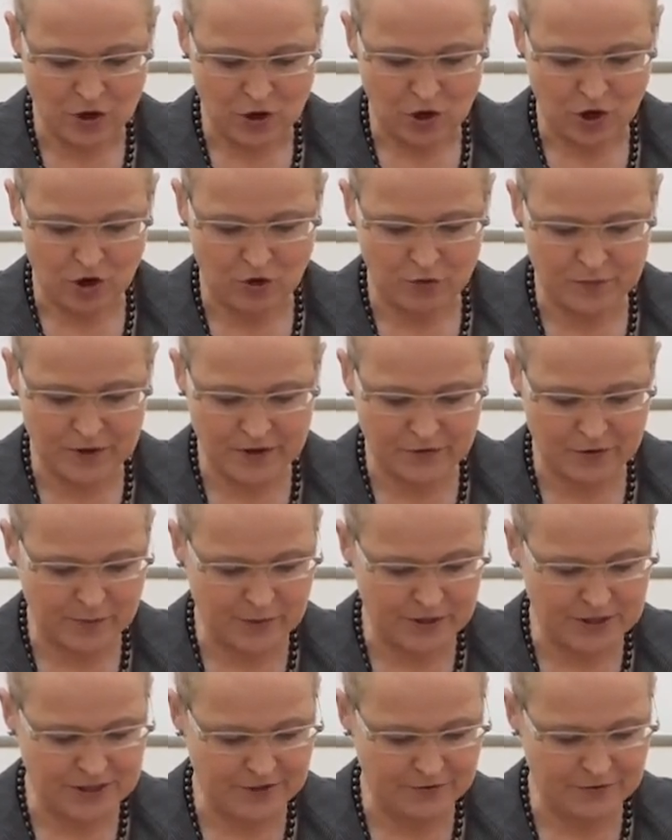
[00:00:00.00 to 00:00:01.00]
of
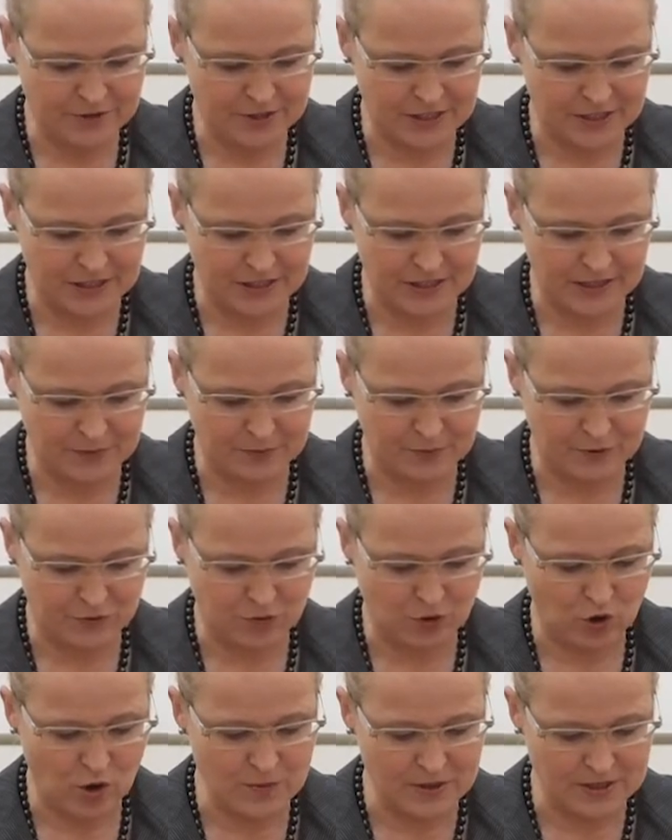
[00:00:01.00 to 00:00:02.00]
performativity and
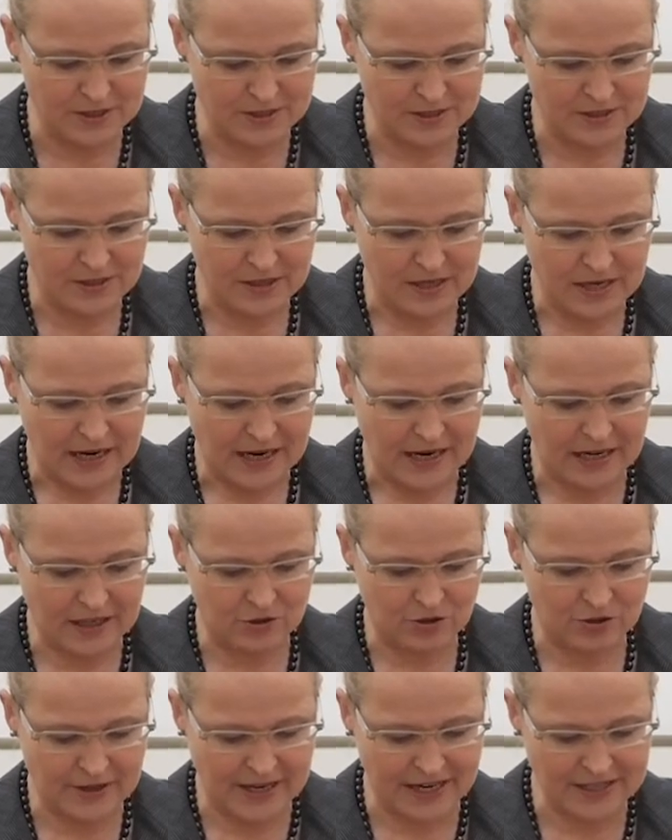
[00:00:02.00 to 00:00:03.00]
performance are
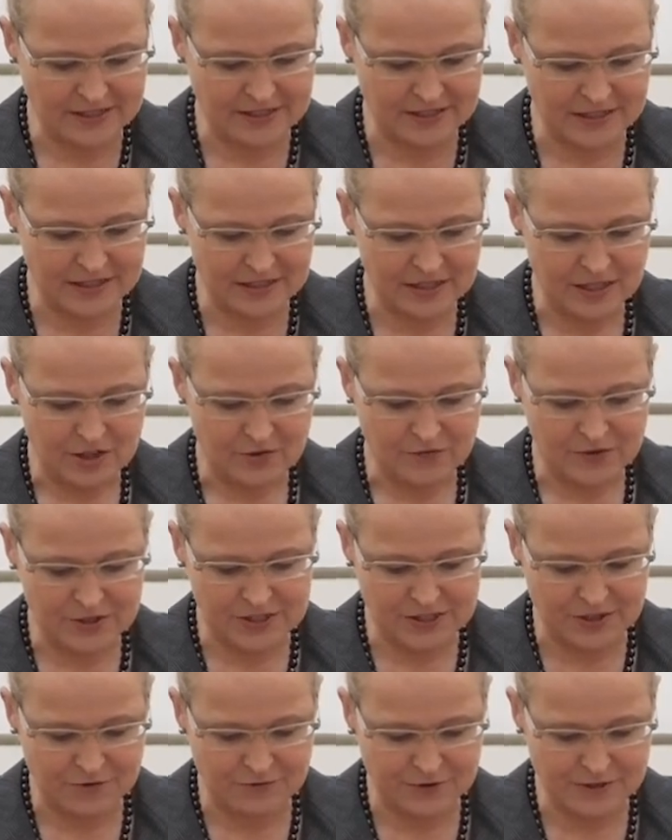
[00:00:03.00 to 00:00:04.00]
connected with
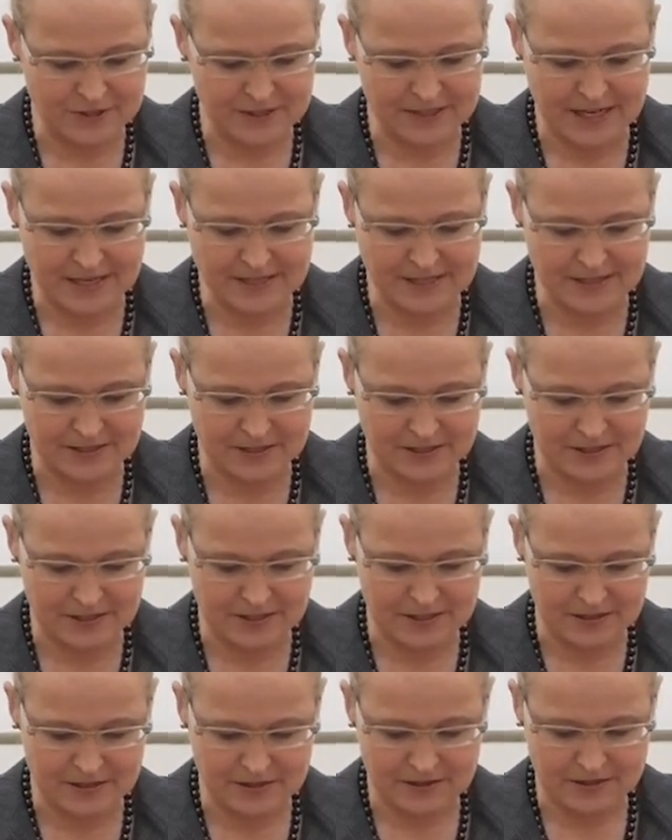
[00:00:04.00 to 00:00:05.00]
different
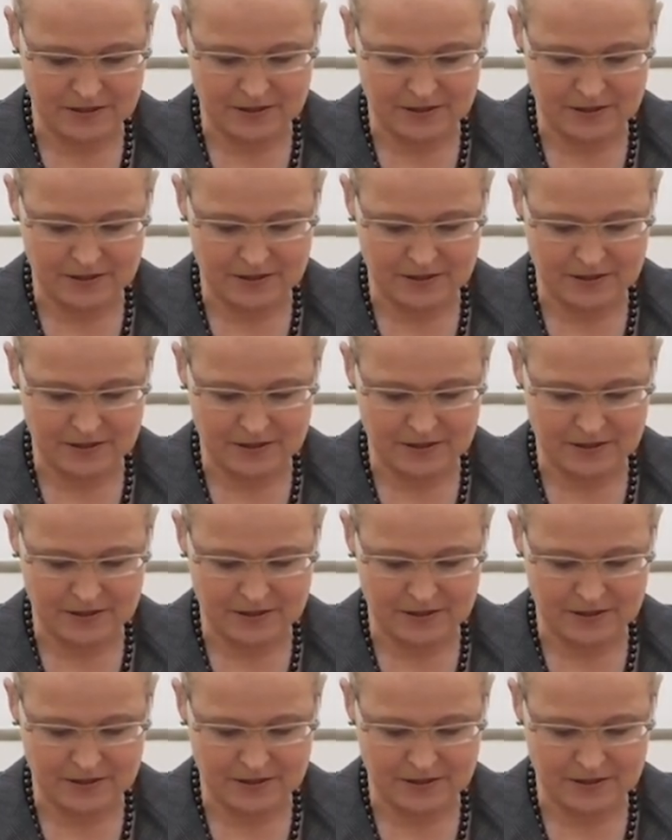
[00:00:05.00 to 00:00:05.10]
tendencies.